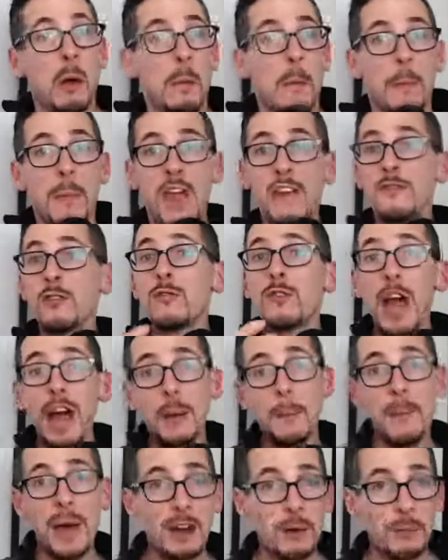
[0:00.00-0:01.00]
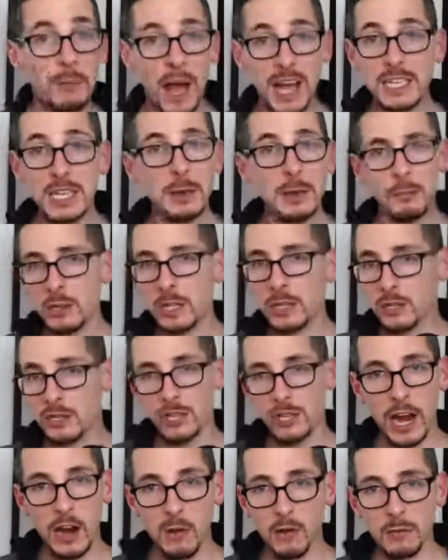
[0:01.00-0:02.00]
If you've got a better idea, please
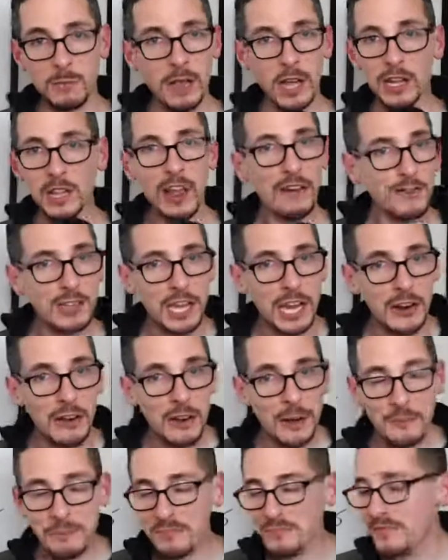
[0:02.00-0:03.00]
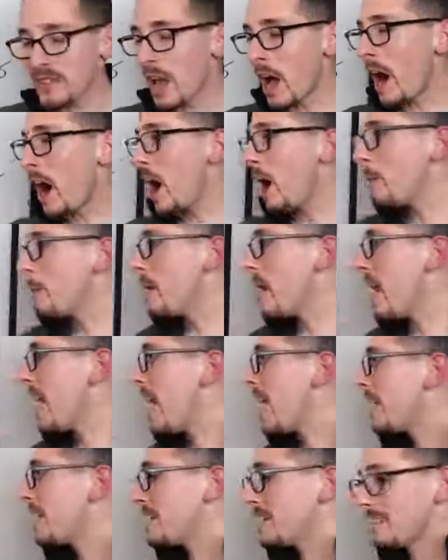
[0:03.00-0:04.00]
share it with me. I'd love to hear it.
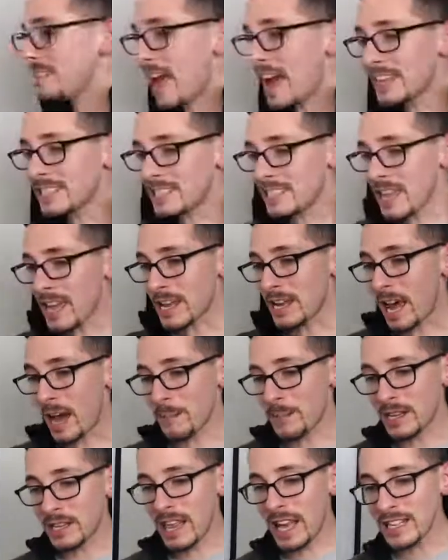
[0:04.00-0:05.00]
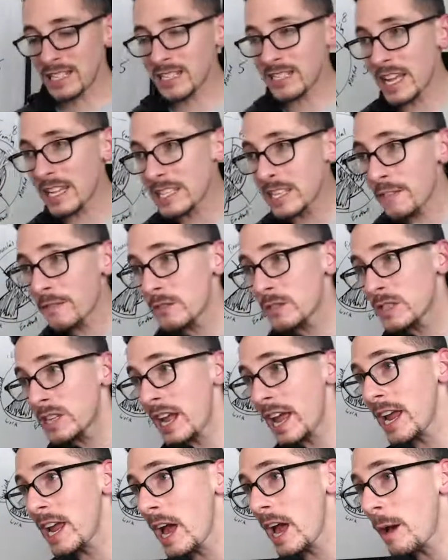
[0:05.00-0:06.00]
And that's it. I mean, that's it for
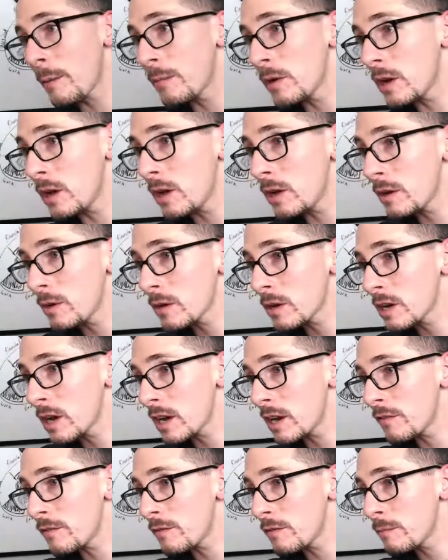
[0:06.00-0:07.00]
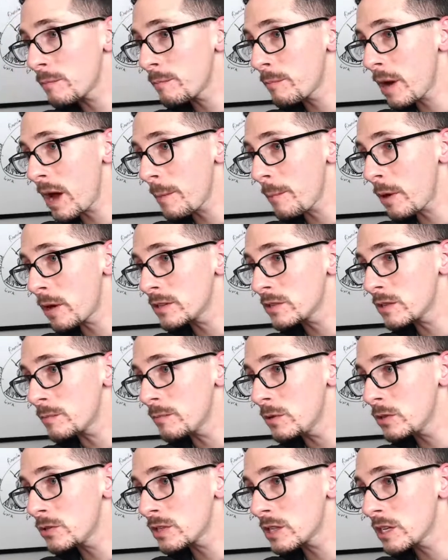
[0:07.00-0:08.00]
today. I'm going to kind of pop on some
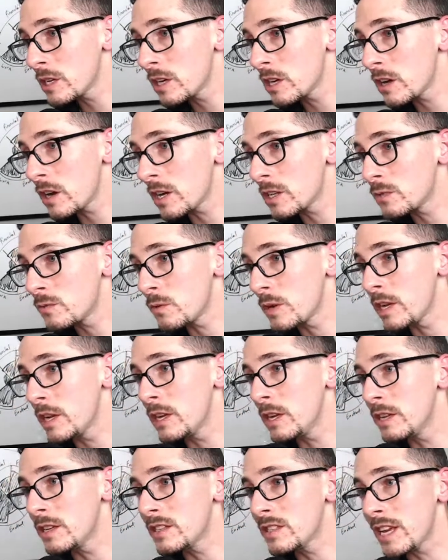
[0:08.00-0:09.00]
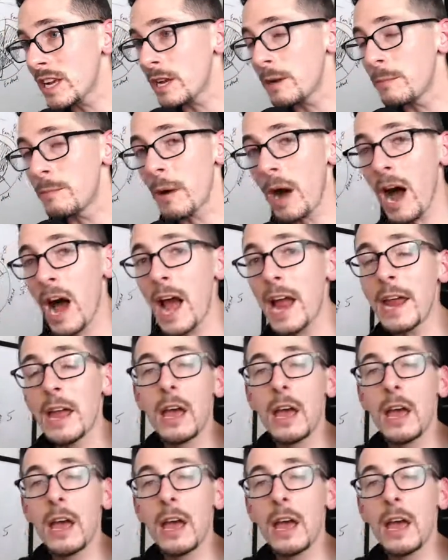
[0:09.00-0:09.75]
music here as we say goodbye.